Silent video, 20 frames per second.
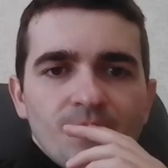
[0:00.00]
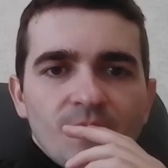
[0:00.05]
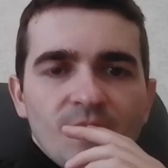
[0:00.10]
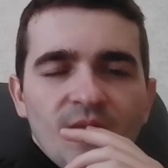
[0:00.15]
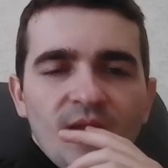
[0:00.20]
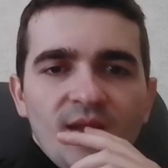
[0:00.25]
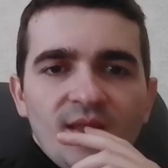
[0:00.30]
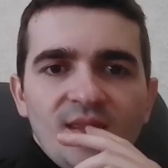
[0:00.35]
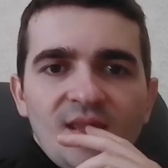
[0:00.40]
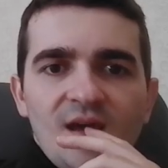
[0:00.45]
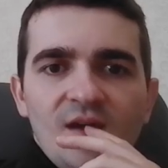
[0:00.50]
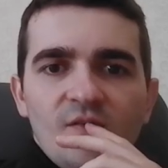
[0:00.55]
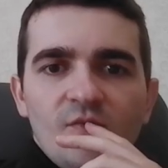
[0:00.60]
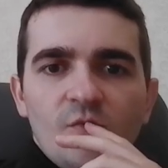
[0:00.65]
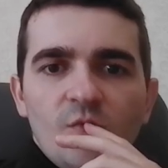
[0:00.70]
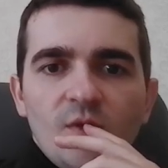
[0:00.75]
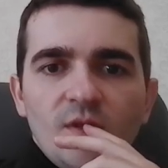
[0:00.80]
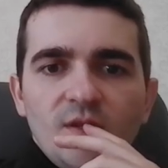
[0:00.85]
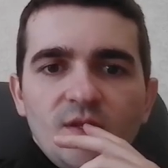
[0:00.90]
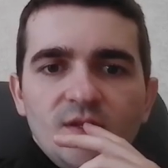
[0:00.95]
And now if
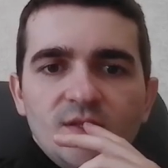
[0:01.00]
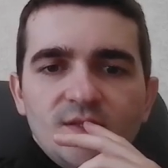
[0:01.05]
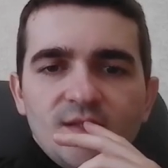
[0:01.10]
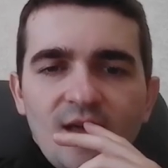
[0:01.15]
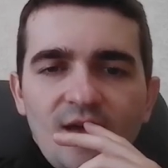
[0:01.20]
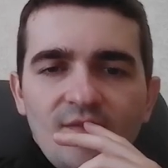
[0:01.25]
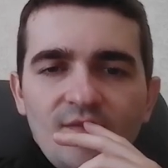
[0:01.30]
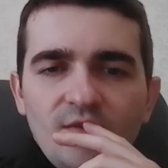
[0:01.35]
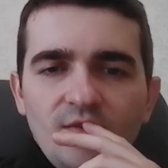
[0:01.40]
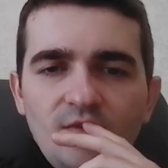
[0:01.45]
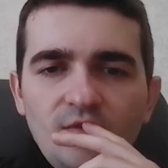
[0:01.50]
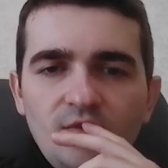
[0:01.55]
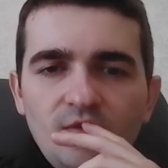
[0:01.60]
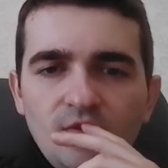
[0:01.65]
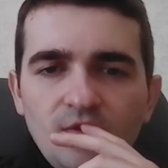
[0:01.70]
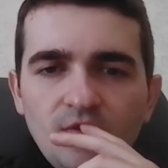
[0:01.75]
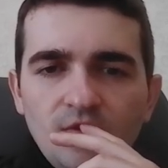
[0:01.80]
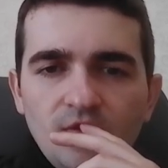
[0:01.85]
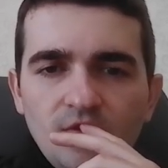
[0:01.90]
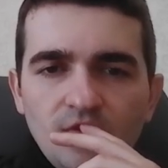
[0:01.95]
queen d7,
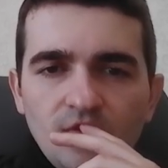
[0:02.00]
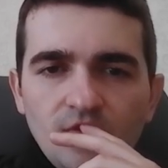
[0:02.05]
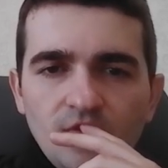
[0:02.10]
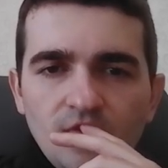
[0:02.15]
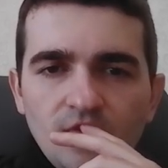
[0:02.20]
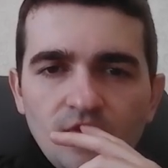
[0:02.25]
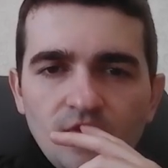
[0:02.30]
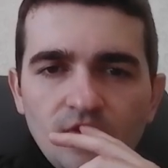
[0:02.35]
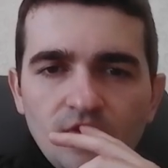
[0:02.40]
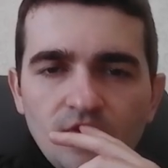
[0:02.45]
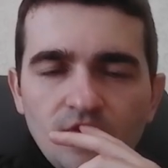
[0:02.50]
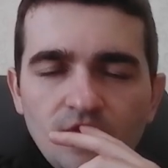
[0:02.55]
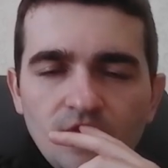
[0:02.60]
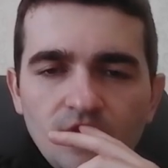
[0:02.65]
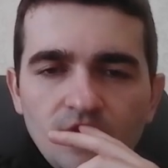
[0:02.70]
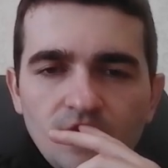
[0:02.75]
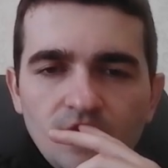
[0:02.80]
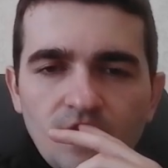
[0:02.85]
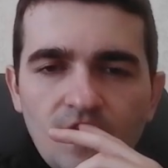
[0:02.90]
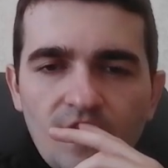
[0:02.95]

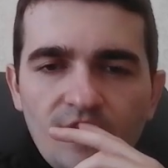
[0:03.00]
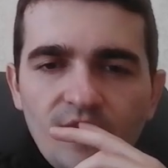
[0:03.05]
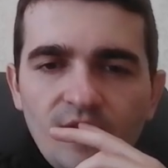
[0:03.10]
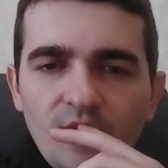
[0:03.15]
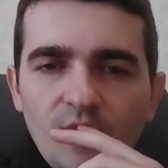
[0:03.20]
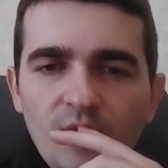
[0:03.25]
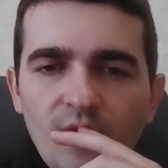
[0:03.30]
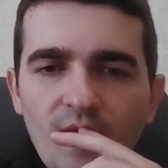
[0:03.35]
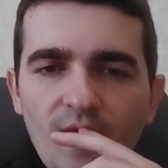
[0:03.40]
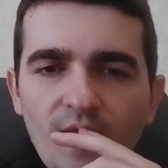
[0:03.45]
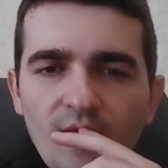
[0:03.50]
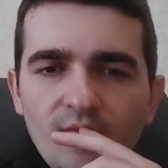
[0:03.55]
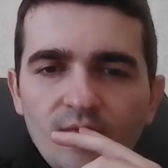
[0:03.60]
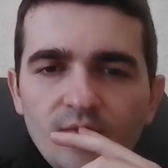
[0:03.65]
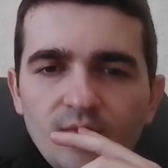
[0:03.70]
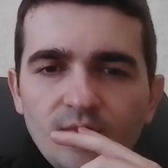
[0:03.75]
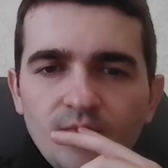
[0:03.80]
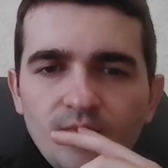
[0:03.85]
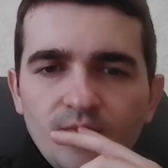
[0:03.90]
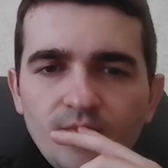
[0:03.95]
I think we have,
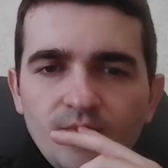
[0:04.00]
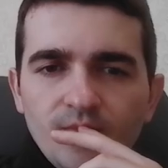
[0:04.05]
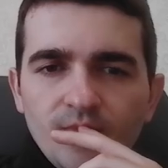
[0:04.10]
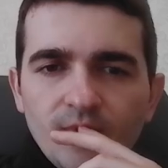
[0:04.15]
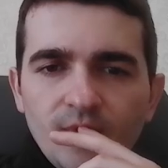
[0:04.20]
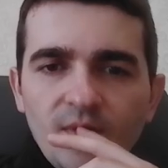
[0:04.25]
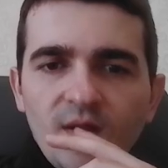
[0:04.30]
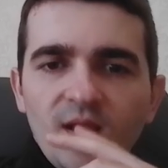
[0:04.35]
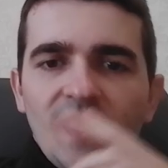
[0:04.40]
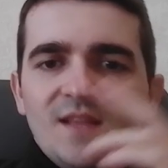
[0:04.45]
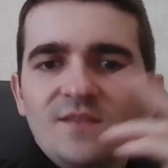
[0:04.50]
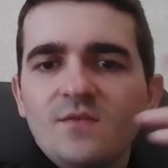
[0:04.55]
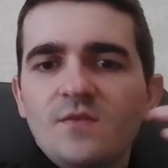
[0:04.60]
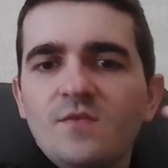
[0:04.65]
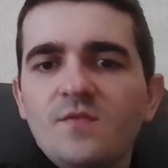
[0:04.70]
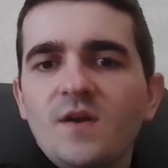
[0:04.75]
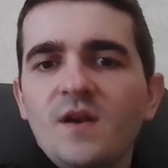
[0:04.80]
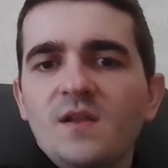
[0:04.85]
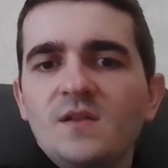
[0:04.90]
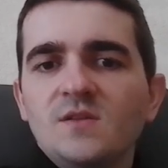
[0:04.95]
well, at the
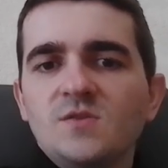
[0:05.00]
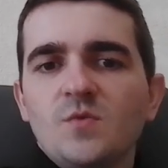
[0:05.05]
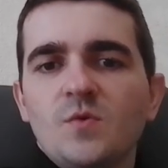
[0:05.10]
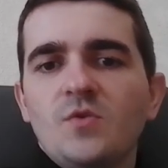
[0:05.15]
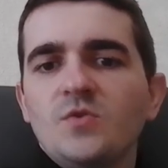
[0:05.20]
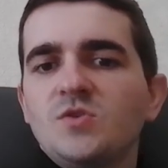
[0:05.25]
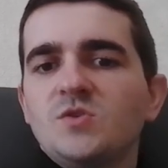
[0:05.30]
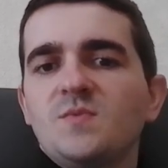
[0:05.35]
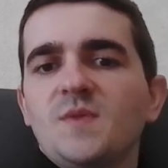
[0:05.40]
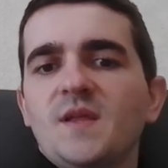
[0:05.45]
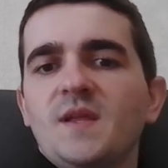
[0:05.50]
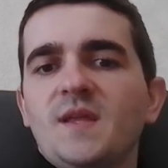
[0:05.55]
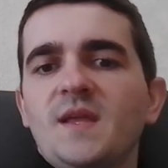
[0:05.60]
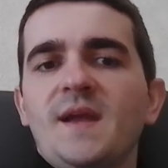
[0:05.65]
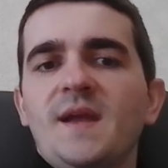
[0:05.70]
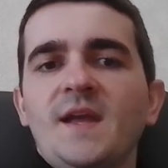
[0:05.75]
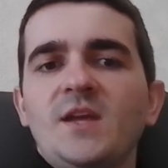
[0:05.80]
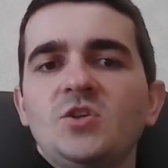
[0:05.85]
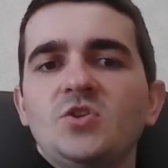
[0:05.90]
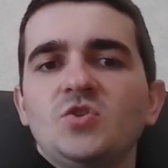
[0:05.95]
very least, we could just play
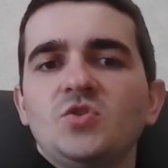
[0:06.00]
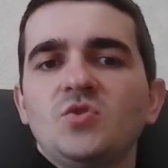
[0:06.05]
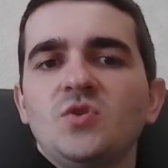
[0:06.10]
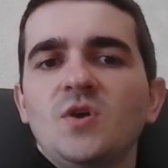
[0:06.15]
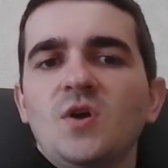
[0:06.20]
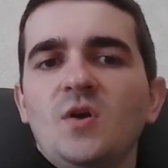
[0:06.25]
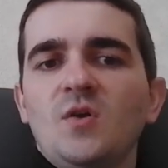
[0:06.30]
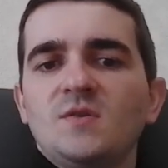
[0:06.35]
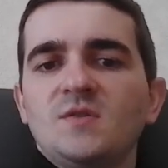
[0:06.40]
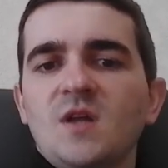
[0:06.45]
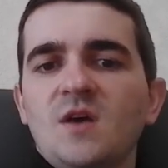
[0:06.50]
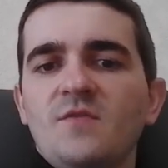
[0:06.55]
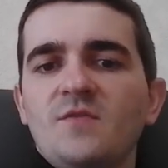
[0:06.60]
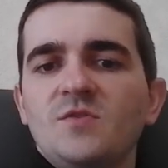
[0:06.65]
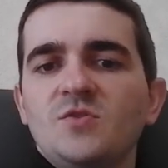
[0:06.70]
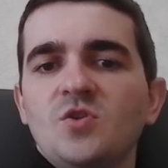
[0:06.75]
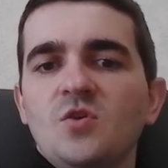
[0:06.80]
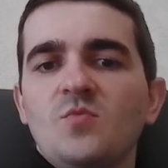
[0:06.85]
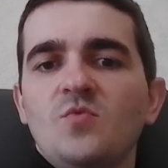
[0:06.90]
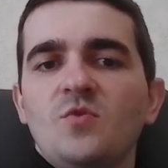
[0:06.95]
king h2, because now
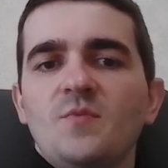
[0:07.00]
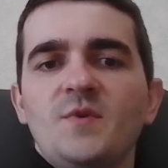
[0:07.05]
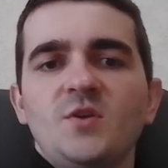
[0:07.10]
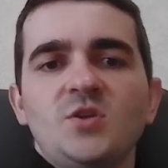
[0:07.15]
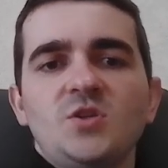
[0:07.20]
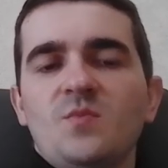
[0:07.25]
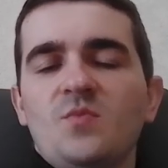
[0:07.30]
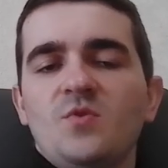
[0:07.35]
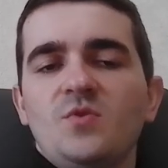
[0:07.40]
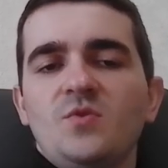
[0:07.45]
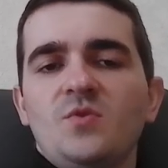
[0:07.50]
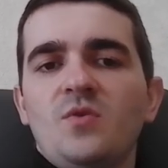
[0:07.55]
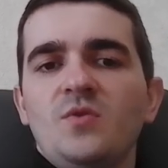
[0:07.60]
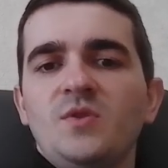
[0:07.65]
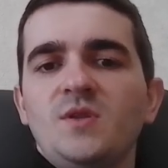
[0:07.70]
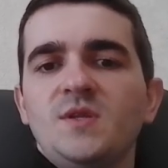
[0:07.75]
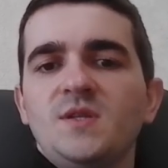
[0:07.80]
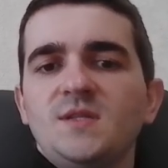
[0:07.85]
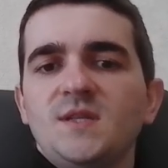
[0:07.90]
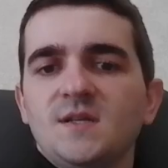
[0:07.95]
there's no more bishop
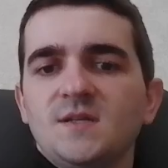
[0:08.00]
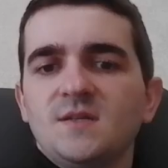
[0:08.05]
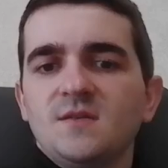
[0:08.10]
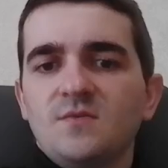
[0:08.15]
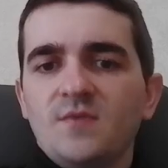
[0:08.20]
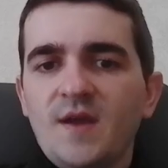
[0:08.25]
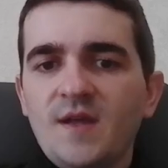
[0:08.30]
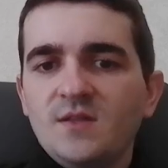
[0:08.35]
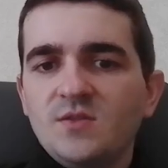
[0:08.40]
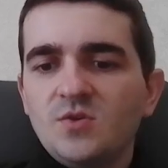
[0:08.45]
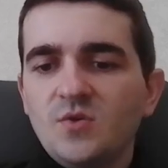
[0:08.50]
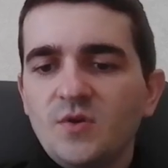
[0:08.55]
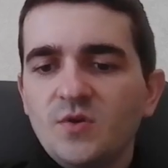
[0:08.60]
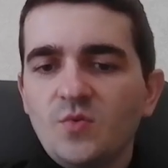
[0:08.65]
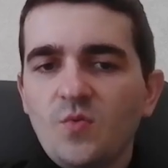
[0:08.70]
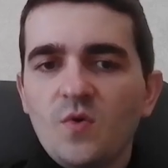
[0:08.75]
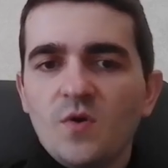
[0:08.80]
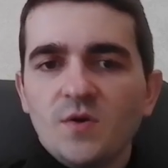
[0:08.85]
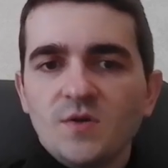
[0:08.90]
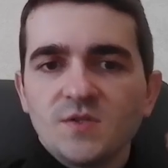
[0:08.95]
on d6, right? So it
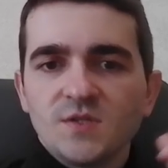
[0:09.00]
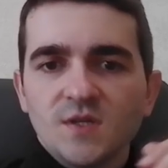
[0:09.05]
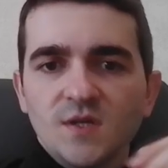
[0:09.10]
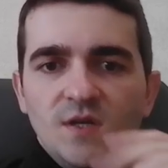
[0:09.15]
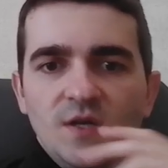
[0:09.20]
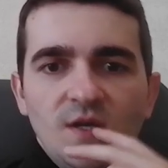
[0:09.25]
works.